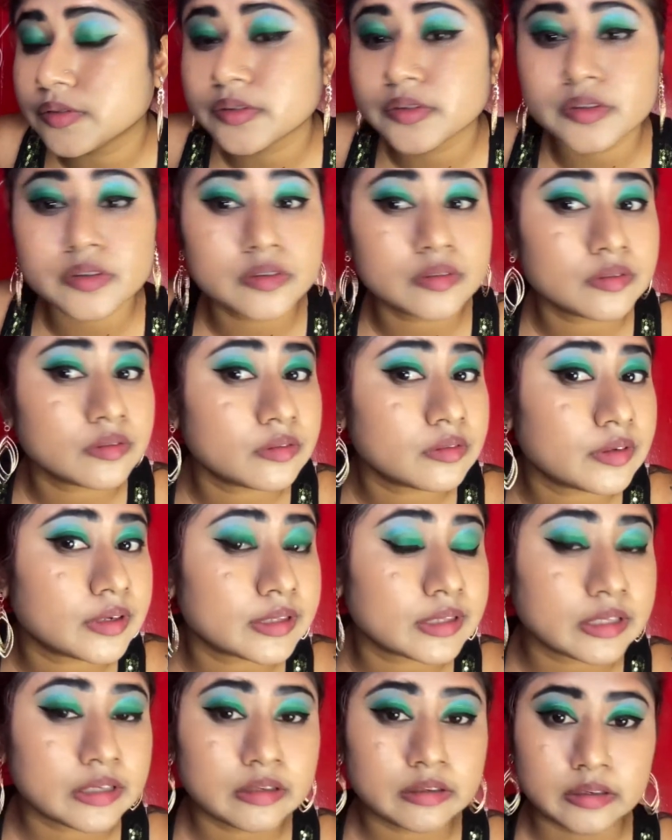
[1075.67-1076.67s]
So I
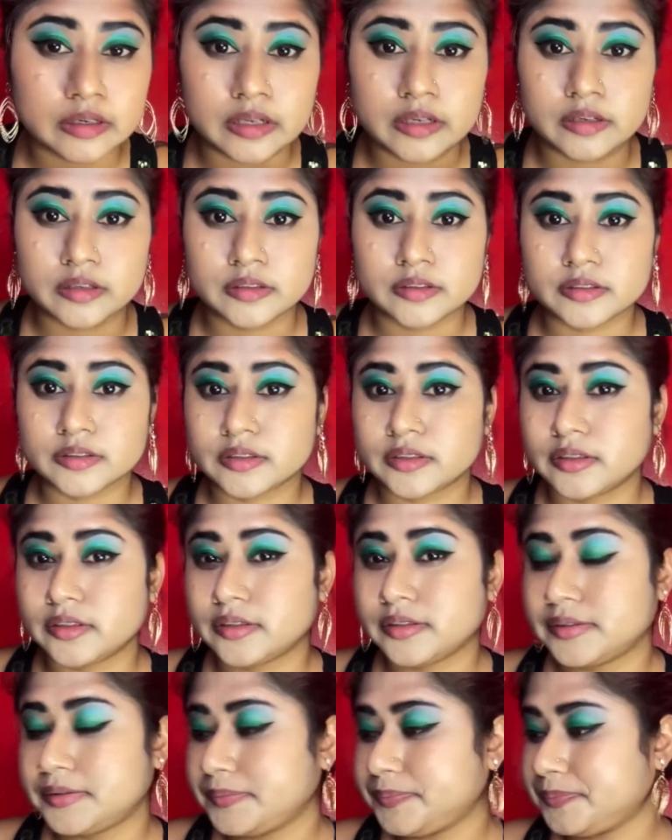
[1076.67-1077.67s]
think that looks
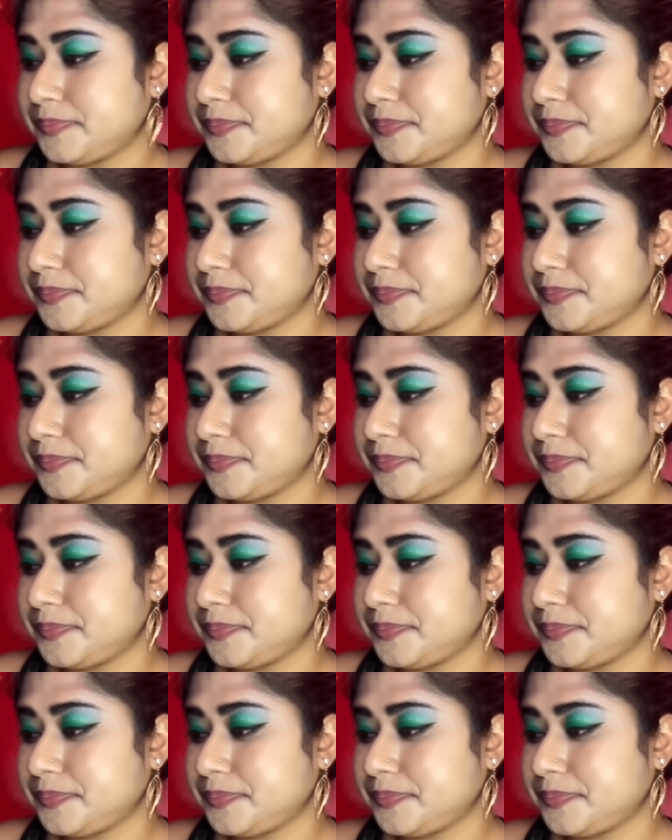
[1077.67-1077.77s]
good.